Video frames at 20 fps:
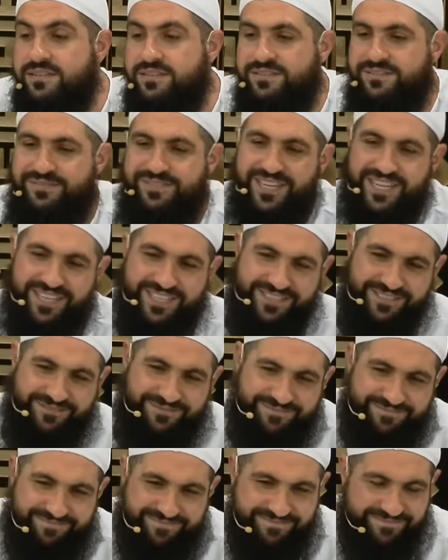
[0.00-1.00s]
No.
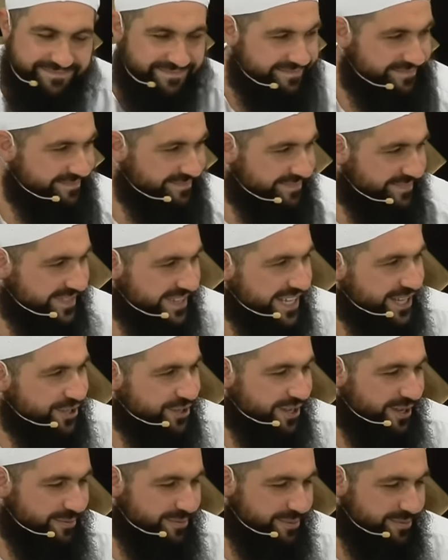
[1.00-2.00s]
Thank
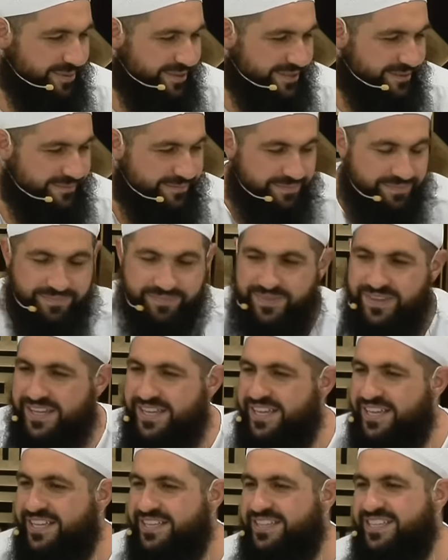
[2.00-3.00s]
you, Habibi.
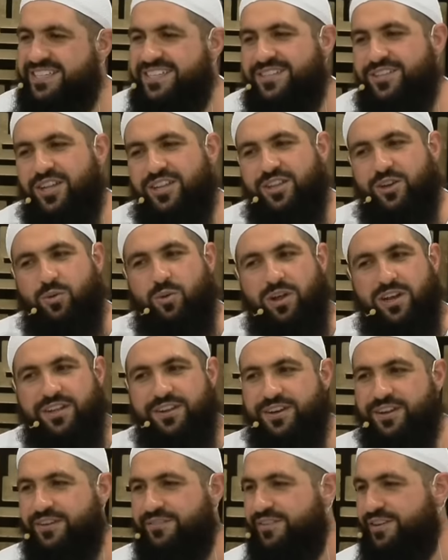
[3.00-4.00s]
This is not the
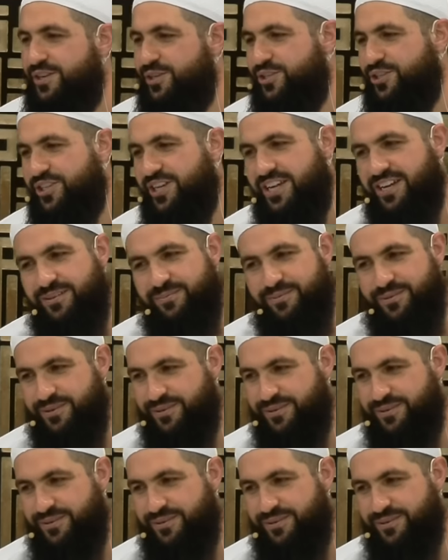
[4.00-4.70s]
quality of a Rajal, bro.